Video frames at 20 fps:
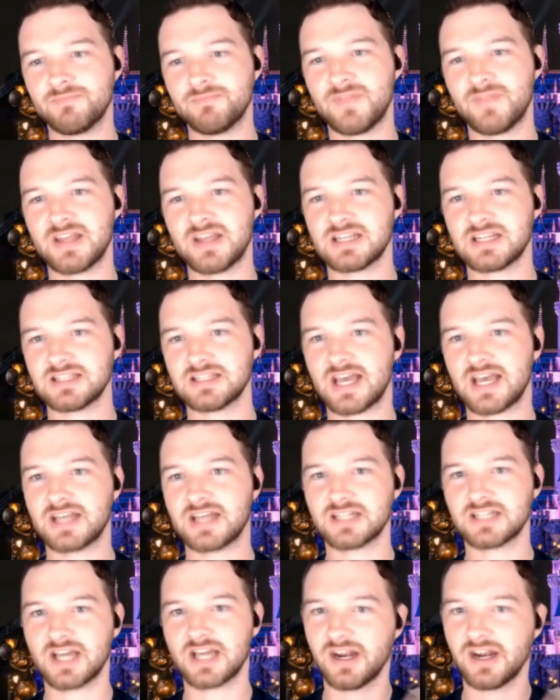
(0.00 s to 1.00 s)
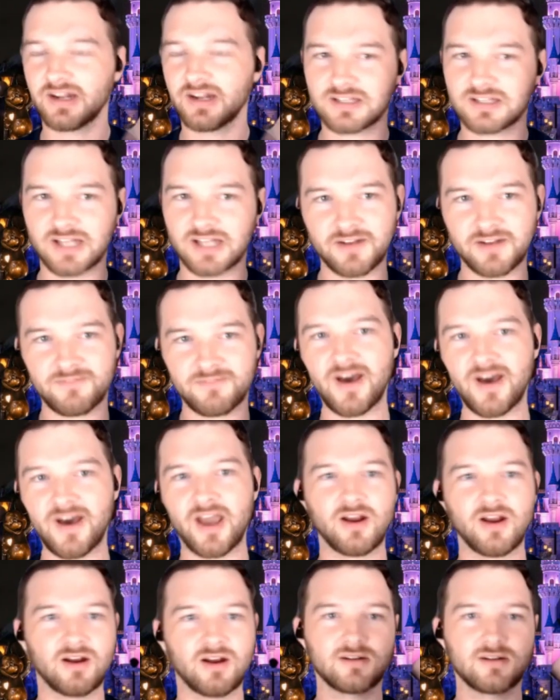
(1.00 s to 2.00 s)
things like that to kind of just light a
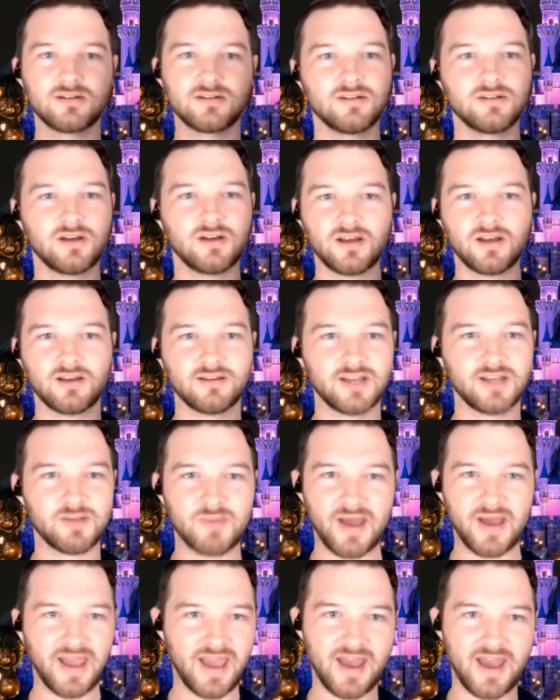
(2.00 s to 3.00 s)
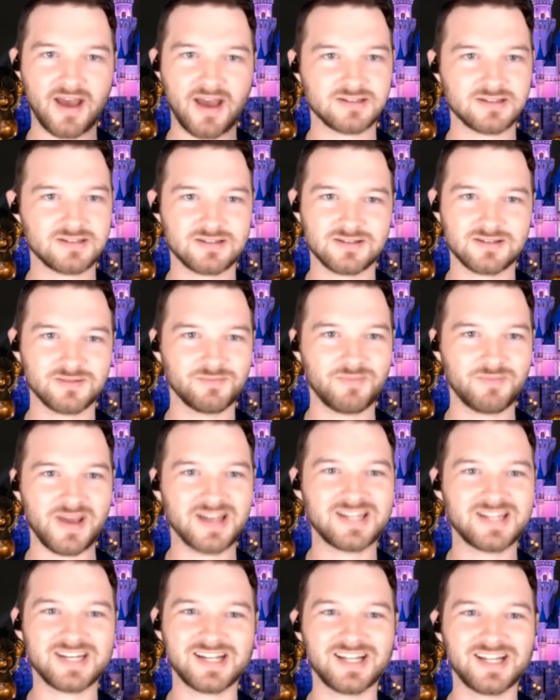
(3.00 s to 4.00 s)
fire uh in my ass,
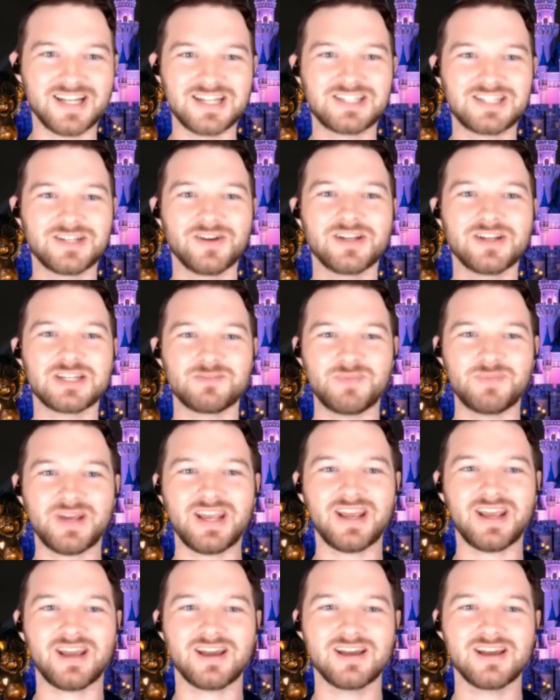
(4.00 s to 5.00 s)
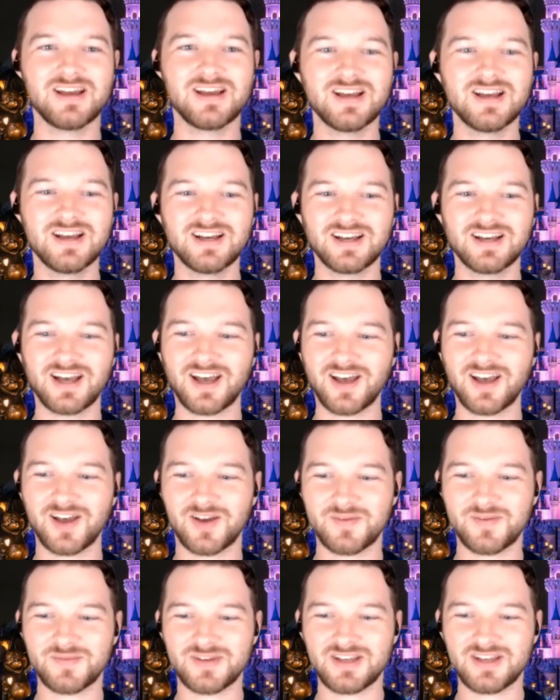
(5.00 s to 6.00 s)
basically, so to speak,
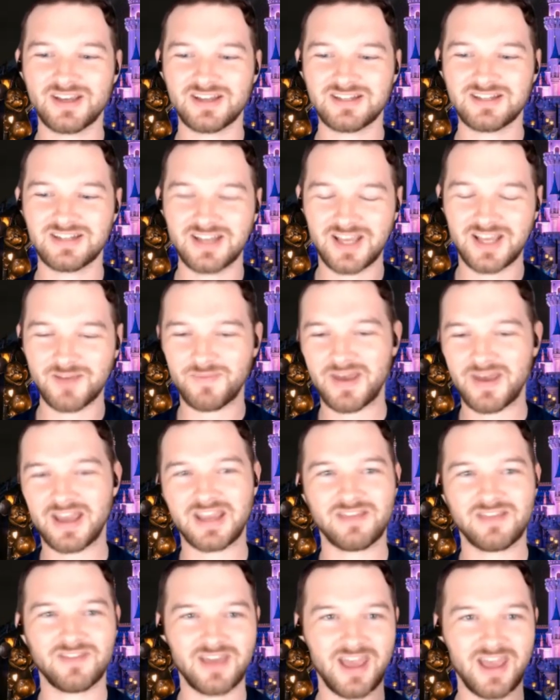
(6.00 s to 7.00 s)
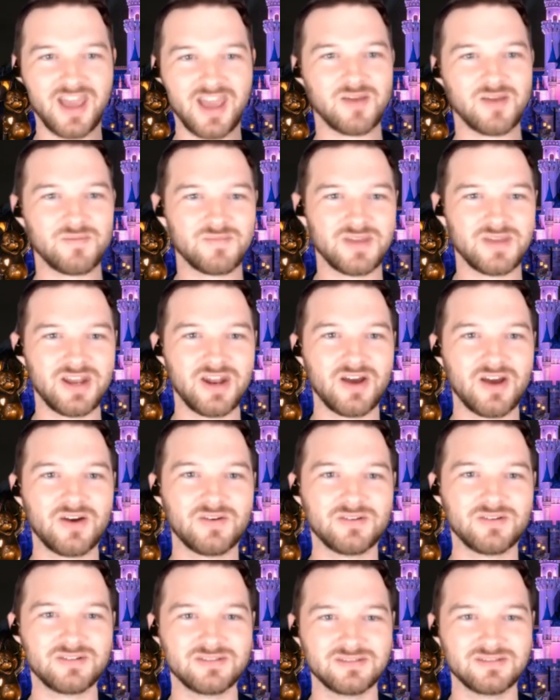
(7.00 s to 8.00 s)
um to get back in the game, you know
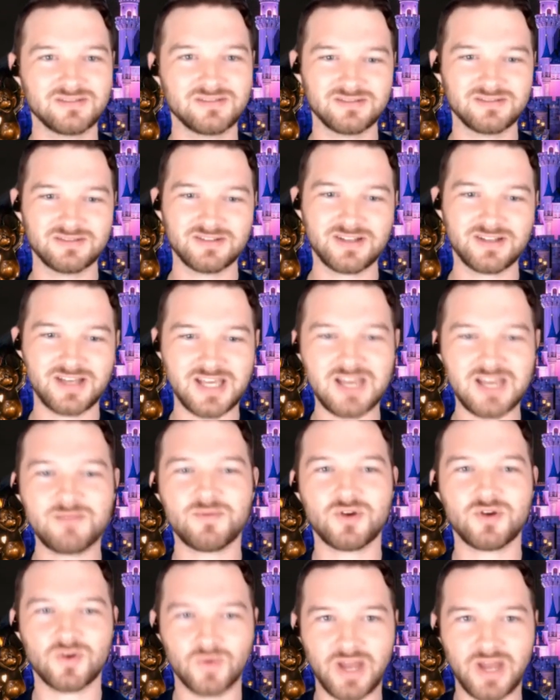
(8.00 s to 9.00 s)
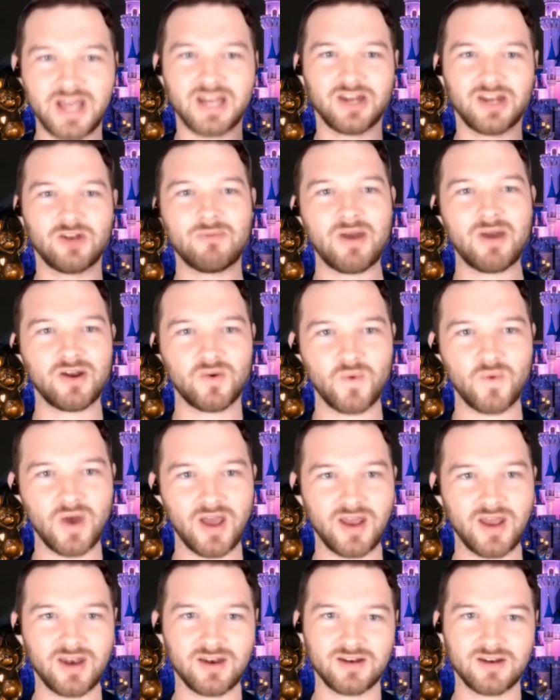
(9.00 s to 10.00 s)
mm-hmm. keep was creating it, no matter what
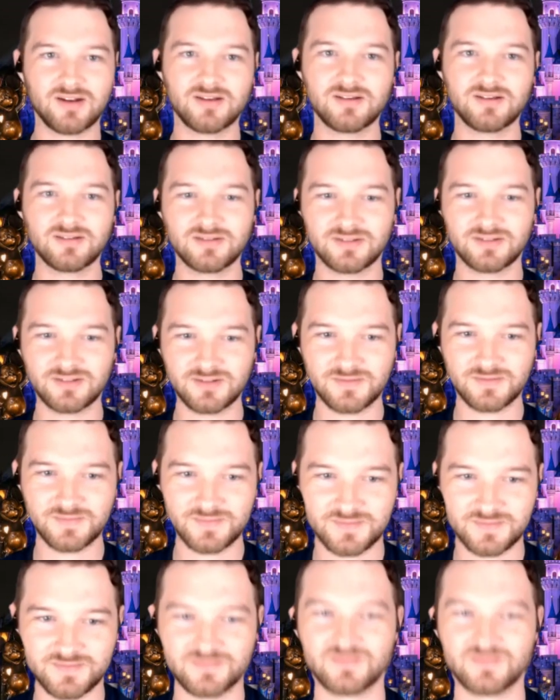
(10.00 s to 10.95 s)
exactly yeah.